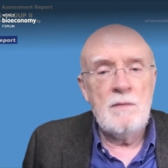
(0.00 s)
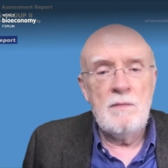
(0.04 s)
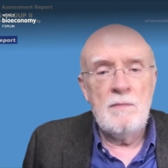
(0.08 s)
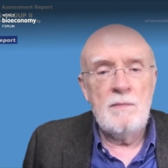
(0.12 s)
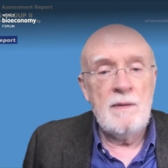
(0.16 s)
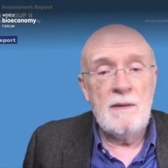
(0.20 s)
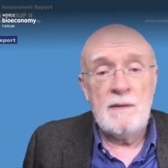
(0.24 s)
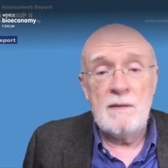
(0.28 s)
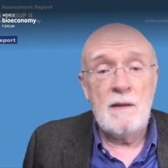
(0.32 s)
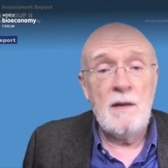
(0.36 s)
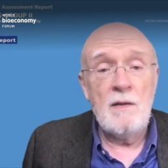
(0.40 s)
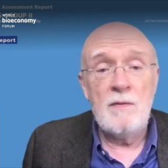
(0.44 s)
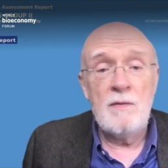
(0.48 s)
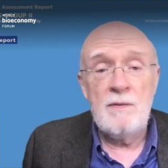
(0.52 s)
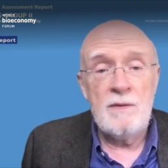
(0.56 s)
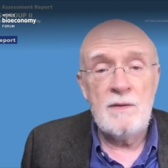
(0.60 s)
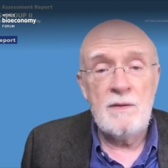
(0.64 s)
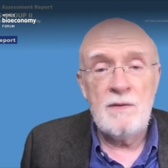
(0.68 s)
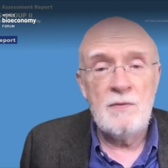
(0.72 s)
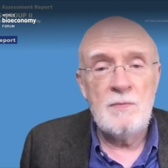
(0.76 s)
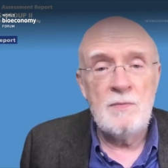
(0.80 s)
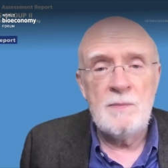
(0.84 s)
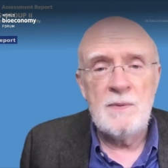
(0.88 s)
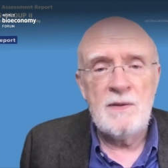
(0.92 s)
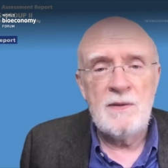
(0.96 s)
without the
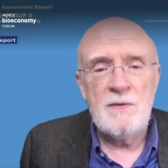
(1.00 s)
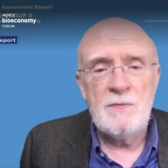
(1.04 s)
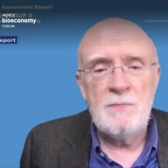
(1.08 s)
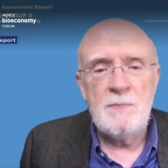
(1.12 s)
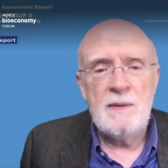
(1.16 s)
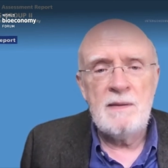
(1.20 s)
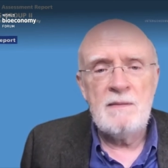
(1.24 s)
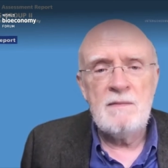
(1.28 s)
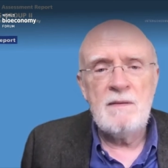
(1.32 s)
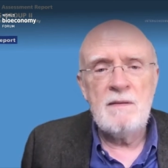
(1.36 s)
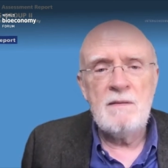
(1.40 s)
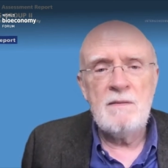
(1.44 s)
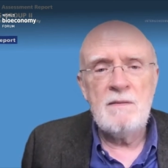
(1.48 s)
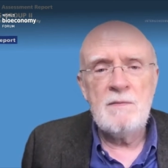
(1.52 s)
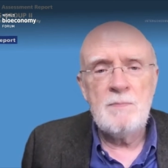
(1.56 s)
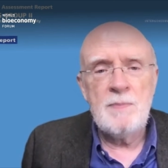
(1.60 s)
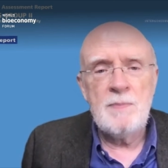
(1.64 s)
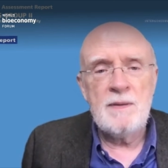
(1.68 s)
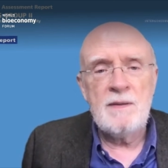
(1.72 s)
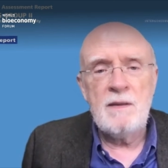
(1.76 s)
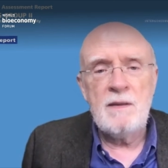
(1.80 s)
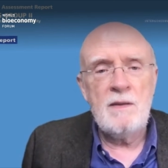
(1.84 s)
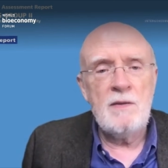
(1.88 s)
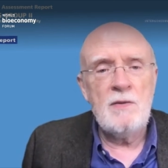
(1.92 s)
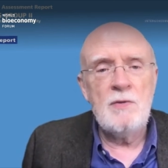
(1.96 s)
human species,
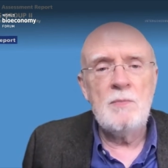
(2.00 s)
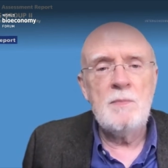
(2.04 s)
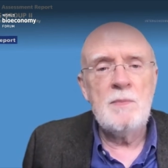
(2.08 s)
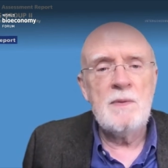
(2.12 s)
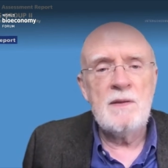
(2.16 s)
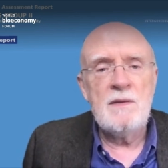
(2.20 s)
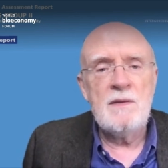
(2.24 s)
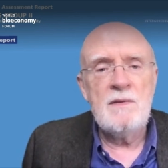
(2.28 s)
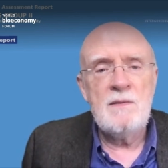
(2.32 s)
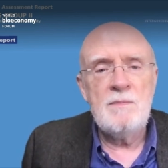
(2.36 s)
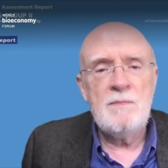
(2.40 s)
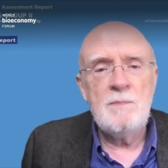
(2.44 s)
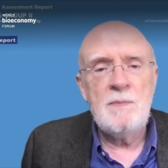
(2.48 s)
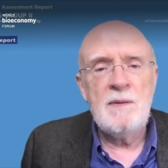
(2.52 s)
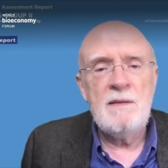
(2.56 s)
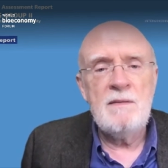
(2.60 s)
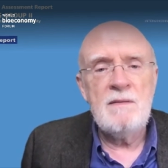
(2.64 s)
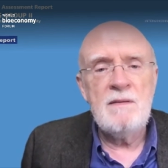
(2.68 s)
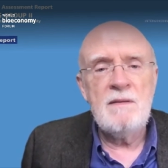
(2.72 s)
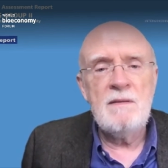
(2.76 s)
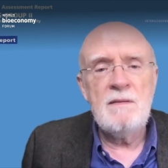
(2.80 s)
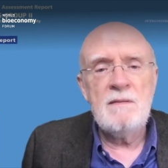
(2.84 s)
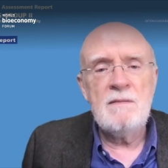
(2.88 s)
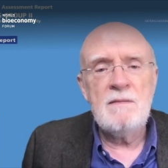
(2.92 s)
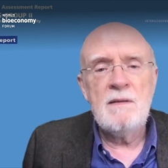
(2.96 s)
but the human
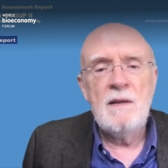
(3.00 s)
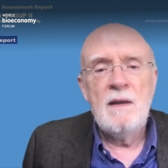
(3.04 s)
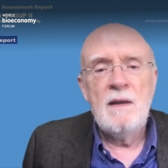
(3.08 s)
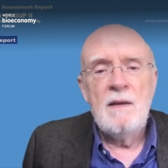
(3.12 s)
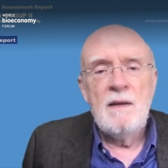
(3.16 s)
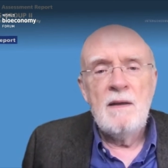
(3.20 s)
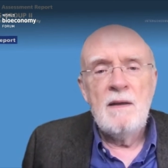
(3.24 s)
species